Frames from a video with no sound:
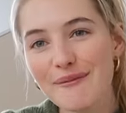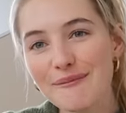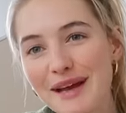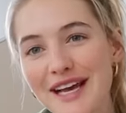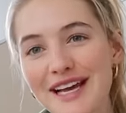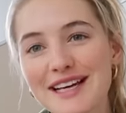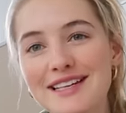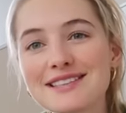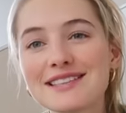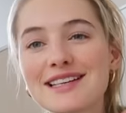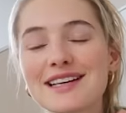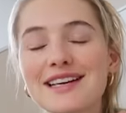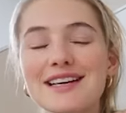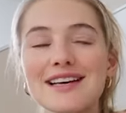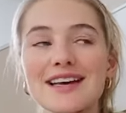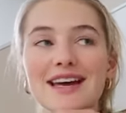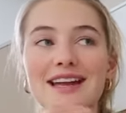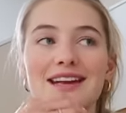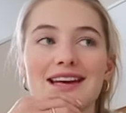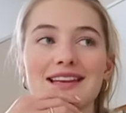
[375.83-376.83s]

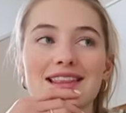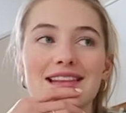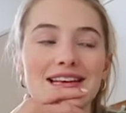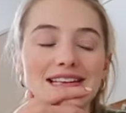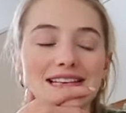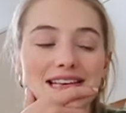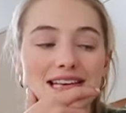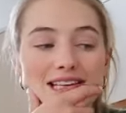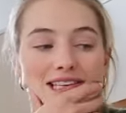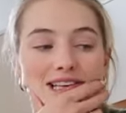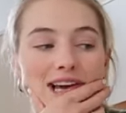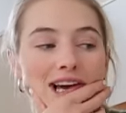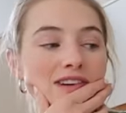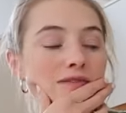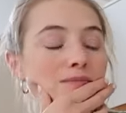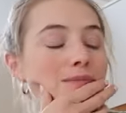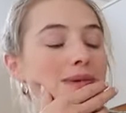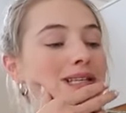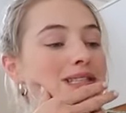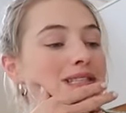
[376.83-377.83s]
amazing, and that it is kind
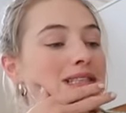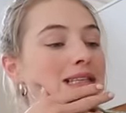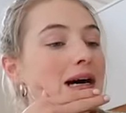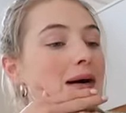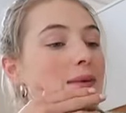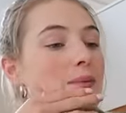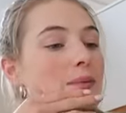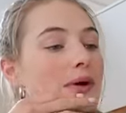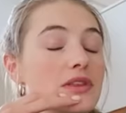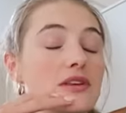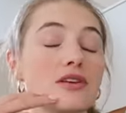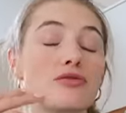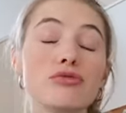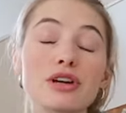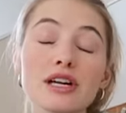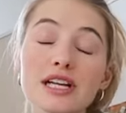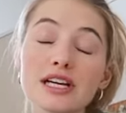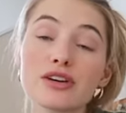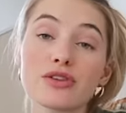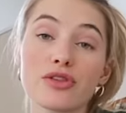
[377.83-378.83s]
of messed up. The
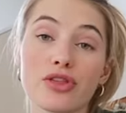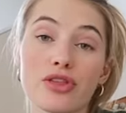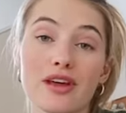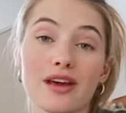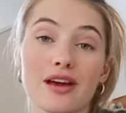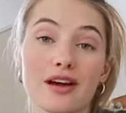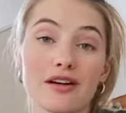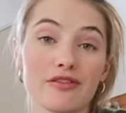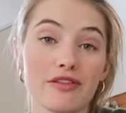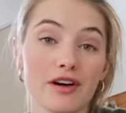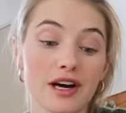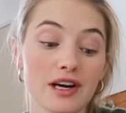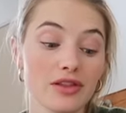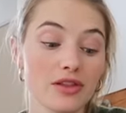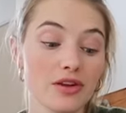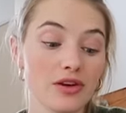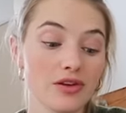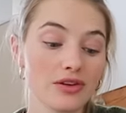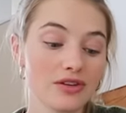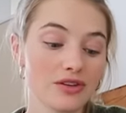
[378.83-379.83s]
really good thing I
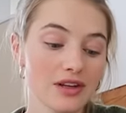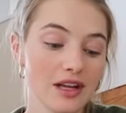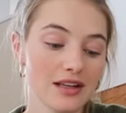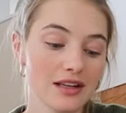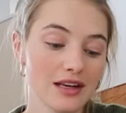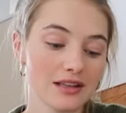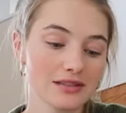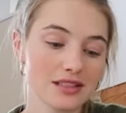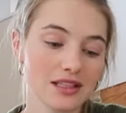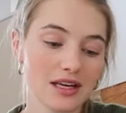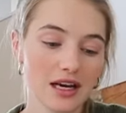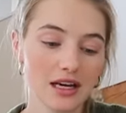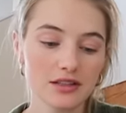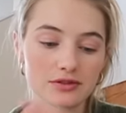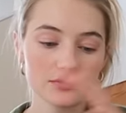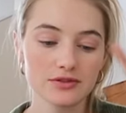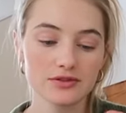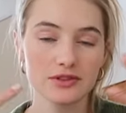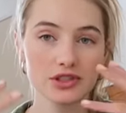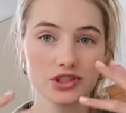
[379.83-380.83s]
find though is that that's
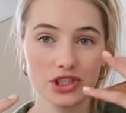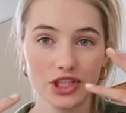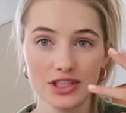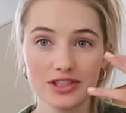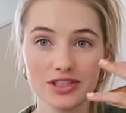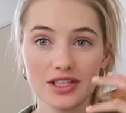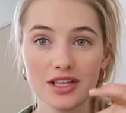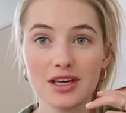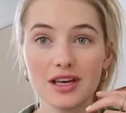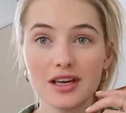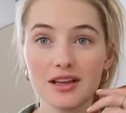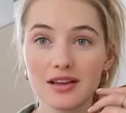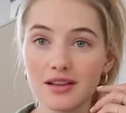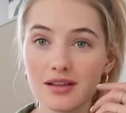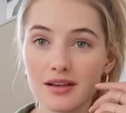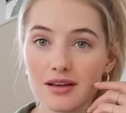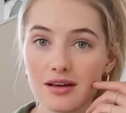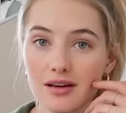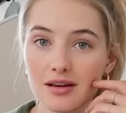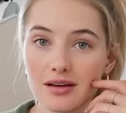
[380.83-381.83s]
kind of changing
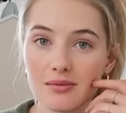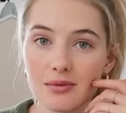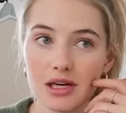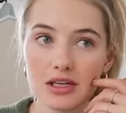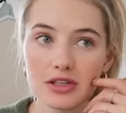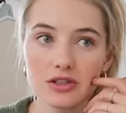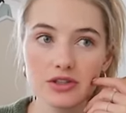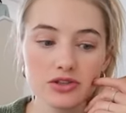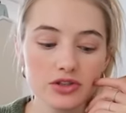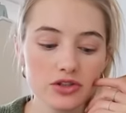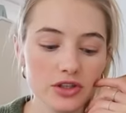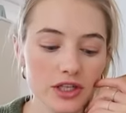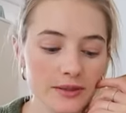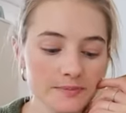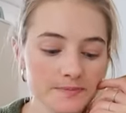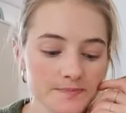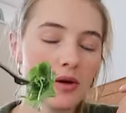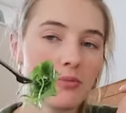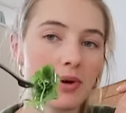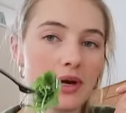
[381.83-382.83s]
in the
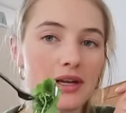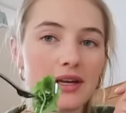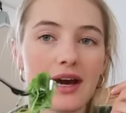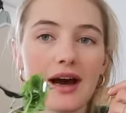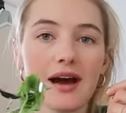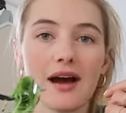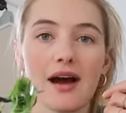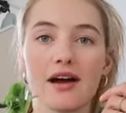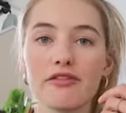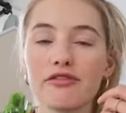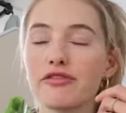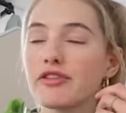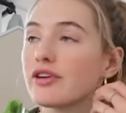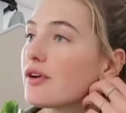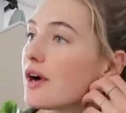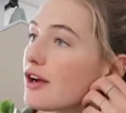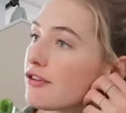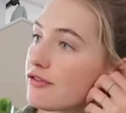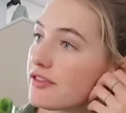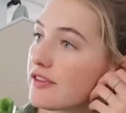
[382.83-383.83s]
industry. But yeah, I
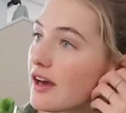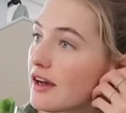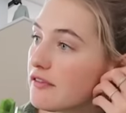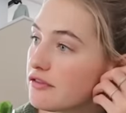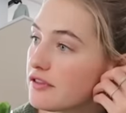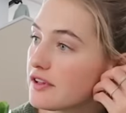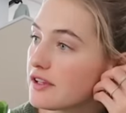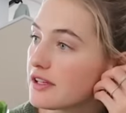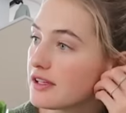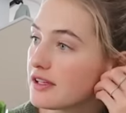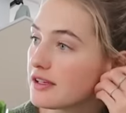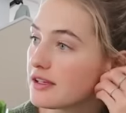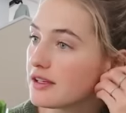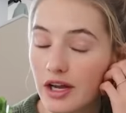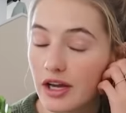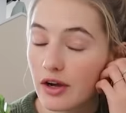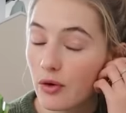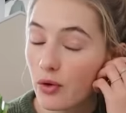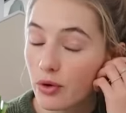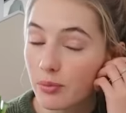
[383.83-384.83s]
feel I've definitely
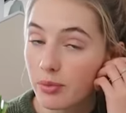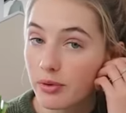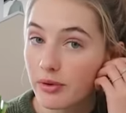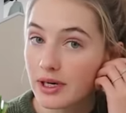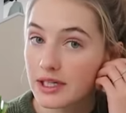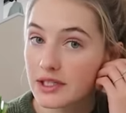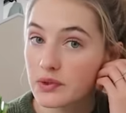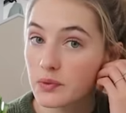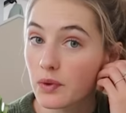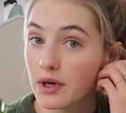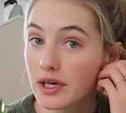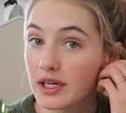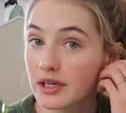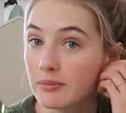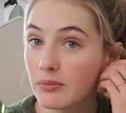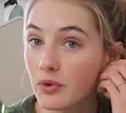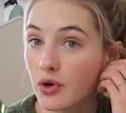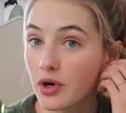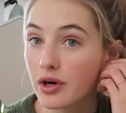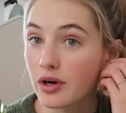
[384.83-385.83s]
incorporated way
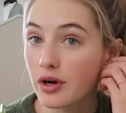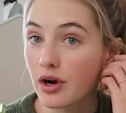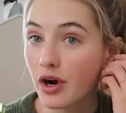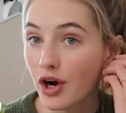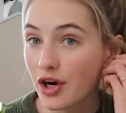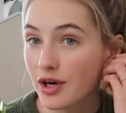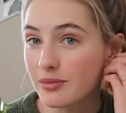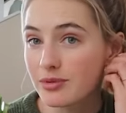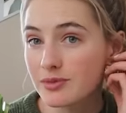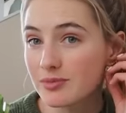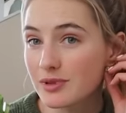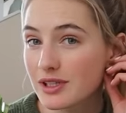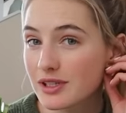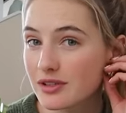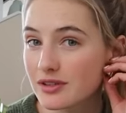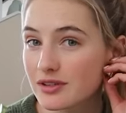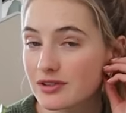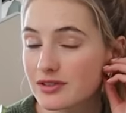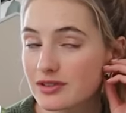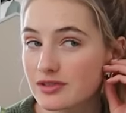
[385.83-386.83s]
more carbs,
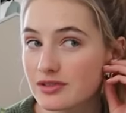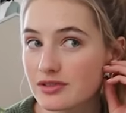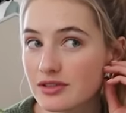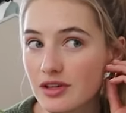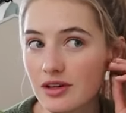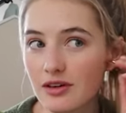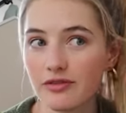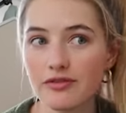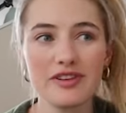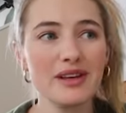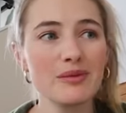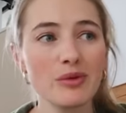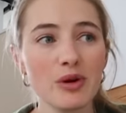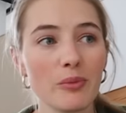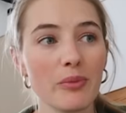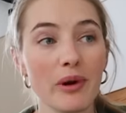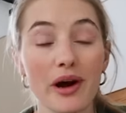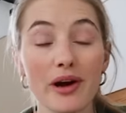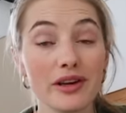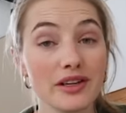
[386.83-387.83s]
because a female
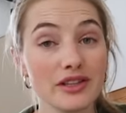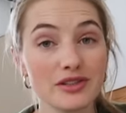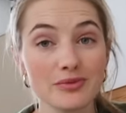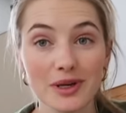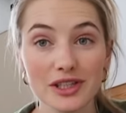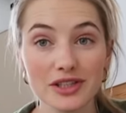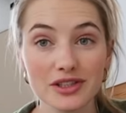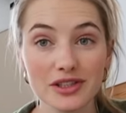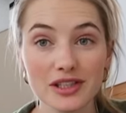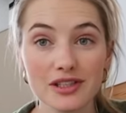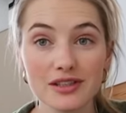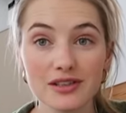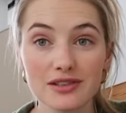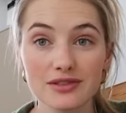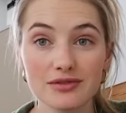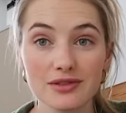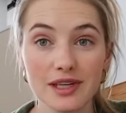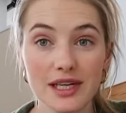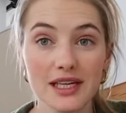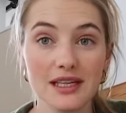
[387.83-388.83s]
body especially
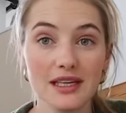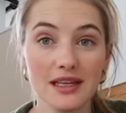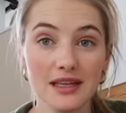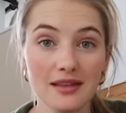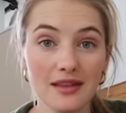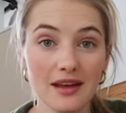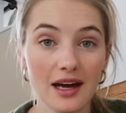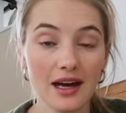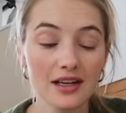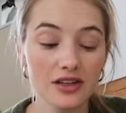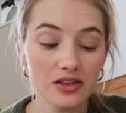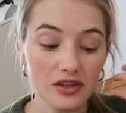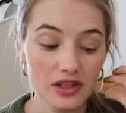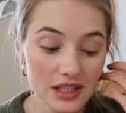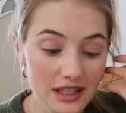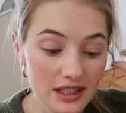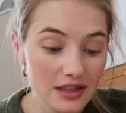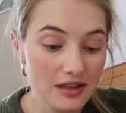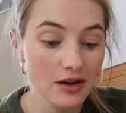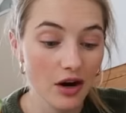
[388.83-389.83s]
does really need that. You
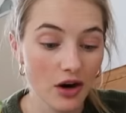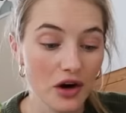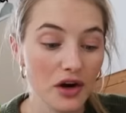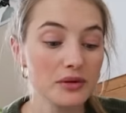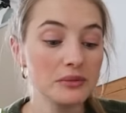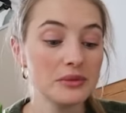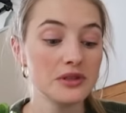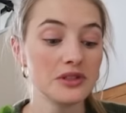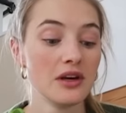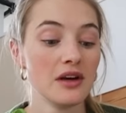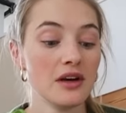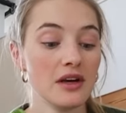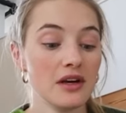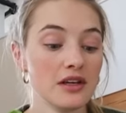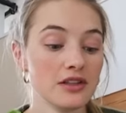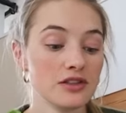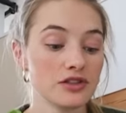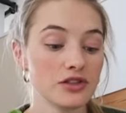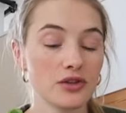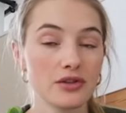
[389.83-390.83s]
need carbs.
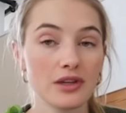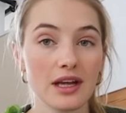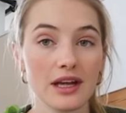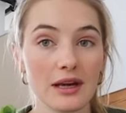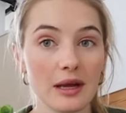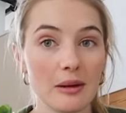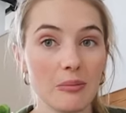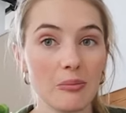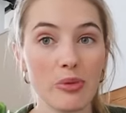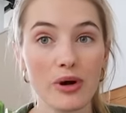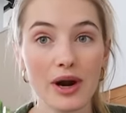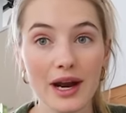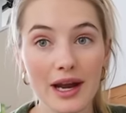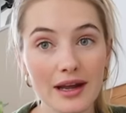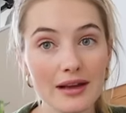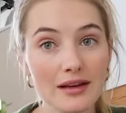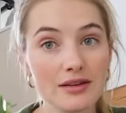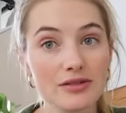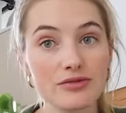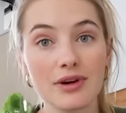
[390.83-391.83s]
So like
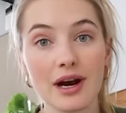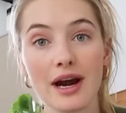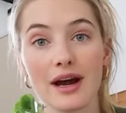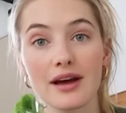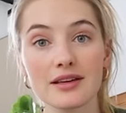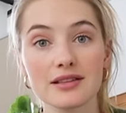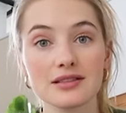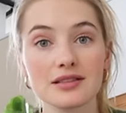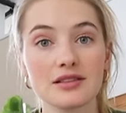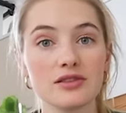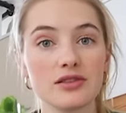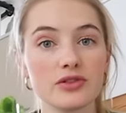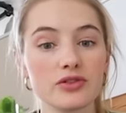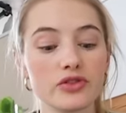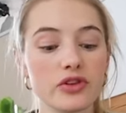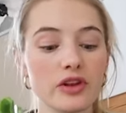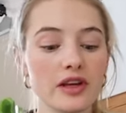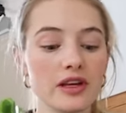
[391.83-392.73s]
bread, rice, and those